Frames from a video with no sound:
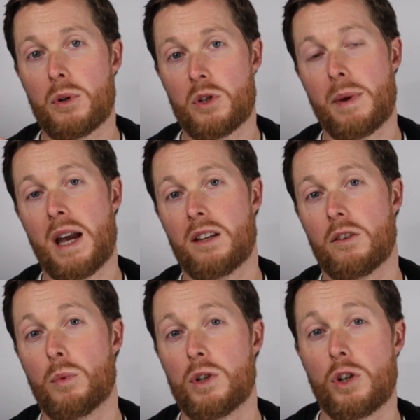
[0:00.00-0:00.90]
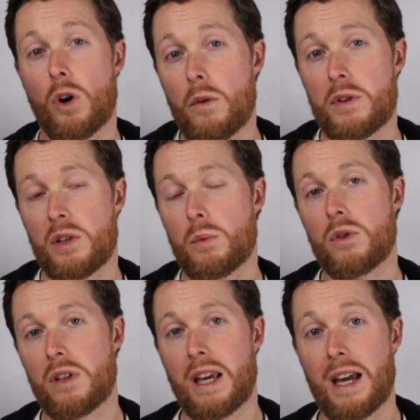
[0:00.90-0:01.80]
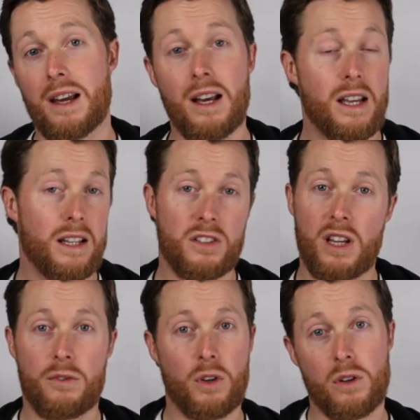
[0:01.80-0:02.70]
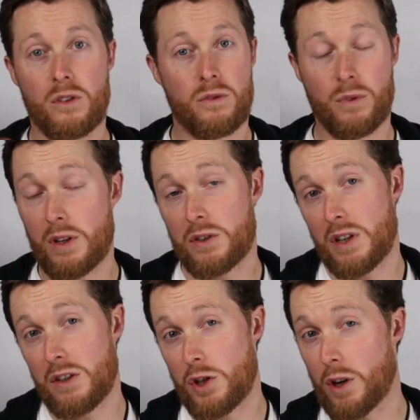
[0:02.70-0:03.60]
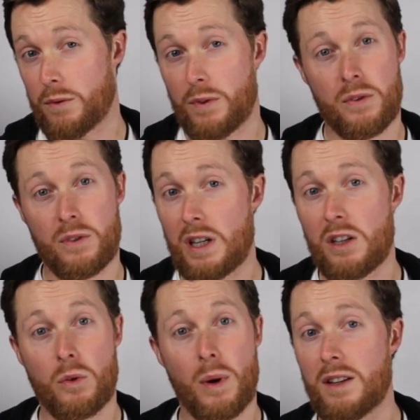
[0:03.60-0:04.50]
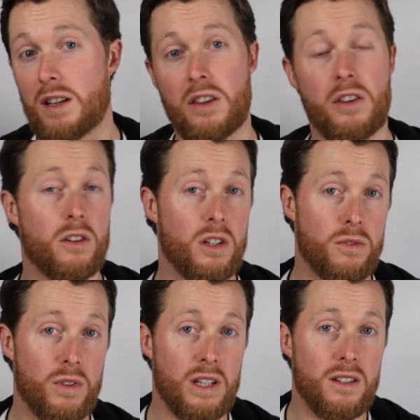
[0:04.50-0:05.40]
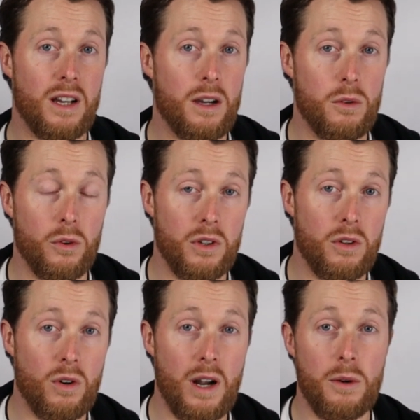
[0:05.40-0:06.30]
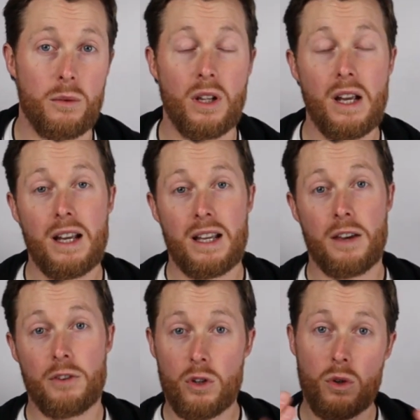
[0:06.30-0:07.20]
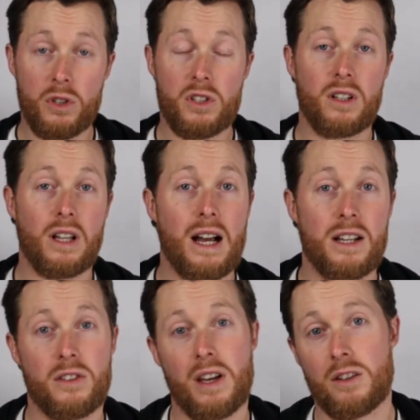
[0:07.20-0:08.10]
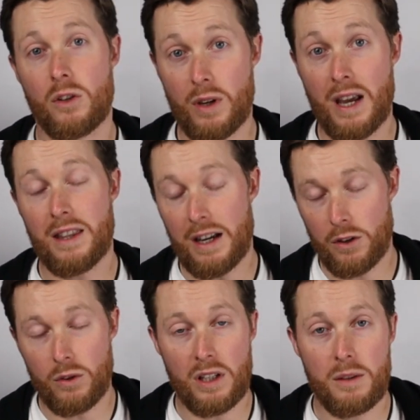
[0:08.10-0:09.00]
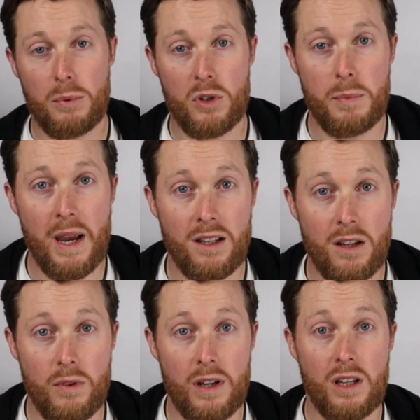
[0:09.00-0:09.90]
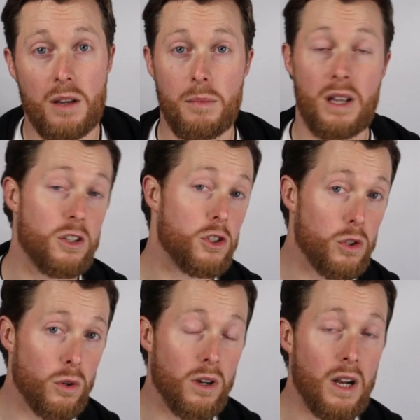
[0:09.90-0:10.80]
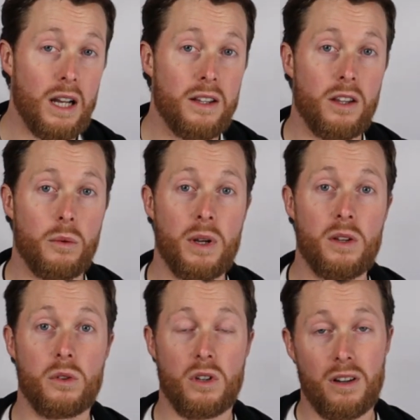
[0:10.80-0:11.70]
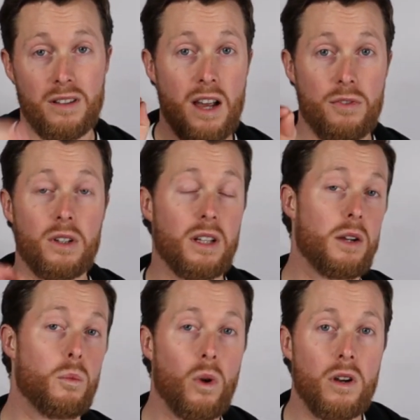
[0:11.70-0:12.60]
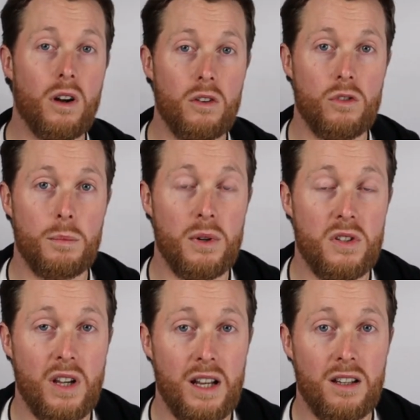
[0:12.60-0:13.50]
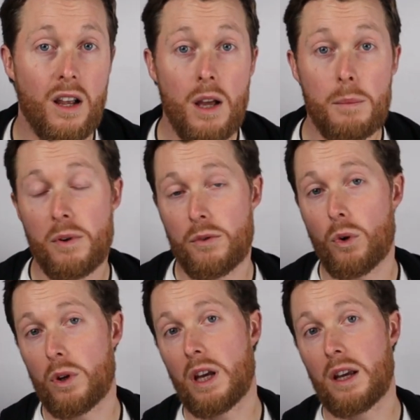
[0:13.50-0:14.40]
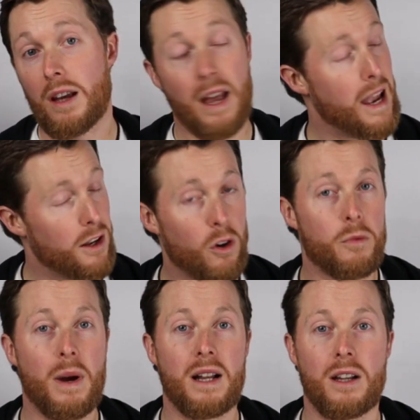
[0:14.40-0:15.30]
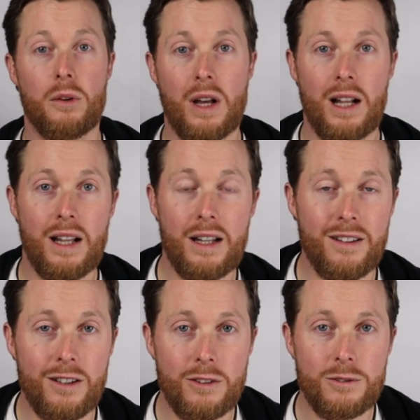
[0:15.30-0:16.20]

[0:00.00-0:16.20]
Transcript: perspective, which you obviously wouldn't get, say if you're, for instance, you're 15, 20, 30 feet down on the ground. If you're nose to glass, then you get that unique perspective and you can ensure that the windows are definitely 100% before you head off back down that ladder.